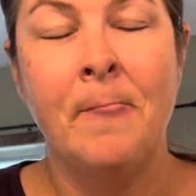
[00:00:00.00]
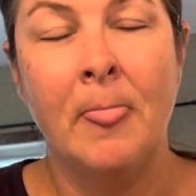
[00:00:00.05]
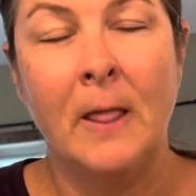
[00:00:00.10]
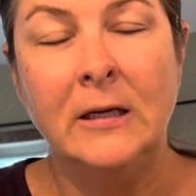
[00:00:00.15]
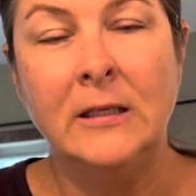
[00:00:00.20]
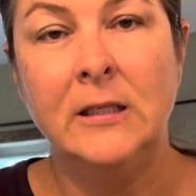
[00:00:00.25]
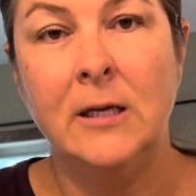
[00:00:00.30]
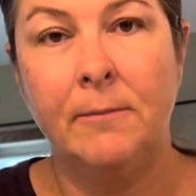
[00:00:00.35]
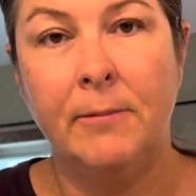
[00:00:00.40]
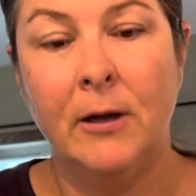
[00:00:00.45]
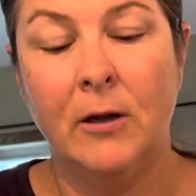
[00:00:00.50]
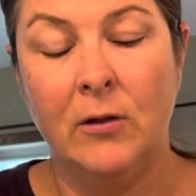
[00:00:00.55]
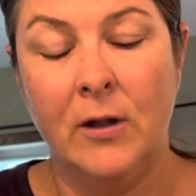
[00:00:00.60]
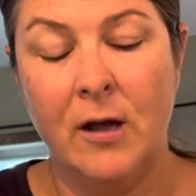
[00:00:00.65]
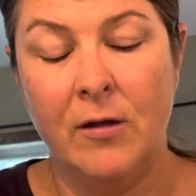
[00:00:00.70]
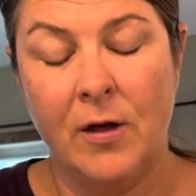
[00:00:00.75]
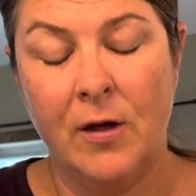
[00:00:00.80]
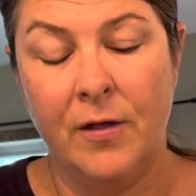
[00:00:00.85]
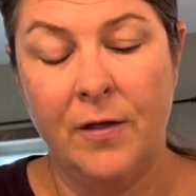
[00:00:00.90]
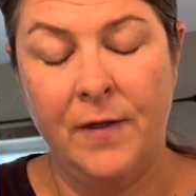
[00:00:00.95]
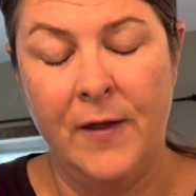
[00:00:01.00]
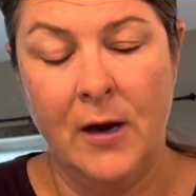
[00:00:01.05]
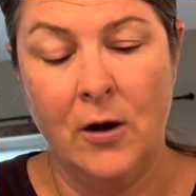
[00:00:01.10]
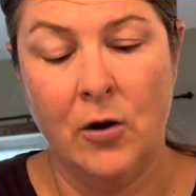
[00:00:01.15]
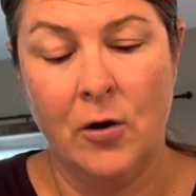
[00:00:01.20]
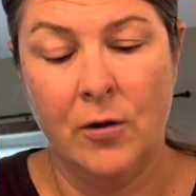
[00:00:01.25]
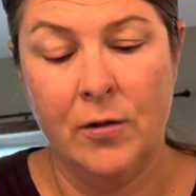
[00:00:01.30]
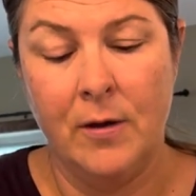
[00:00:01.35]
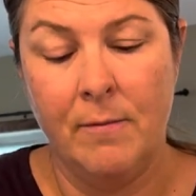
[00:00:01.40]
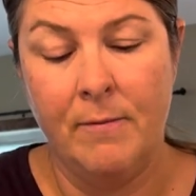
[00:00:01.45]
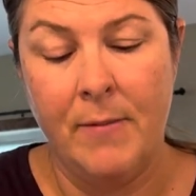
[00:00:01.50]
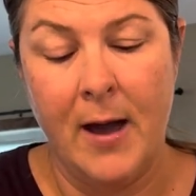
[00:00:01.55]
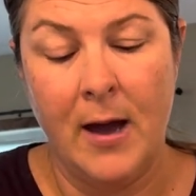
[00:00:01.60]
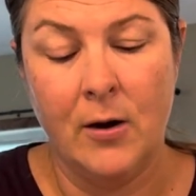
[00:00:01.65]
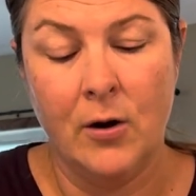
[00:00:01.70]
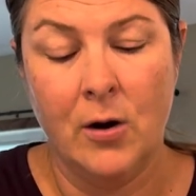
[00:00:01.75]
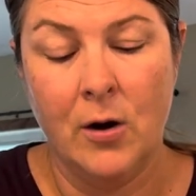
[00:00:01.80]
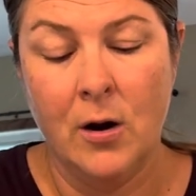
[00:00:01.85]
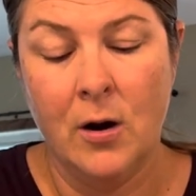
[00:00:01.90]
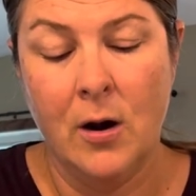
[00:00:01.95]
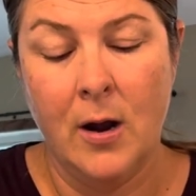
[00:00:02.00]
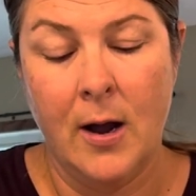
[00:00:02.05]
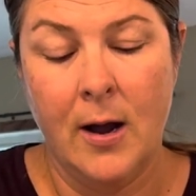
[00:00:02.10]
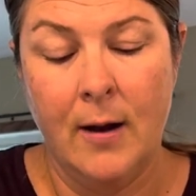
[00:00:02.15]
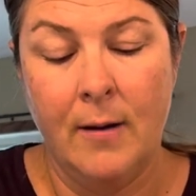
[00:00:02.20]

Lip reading: typically the thinner the better.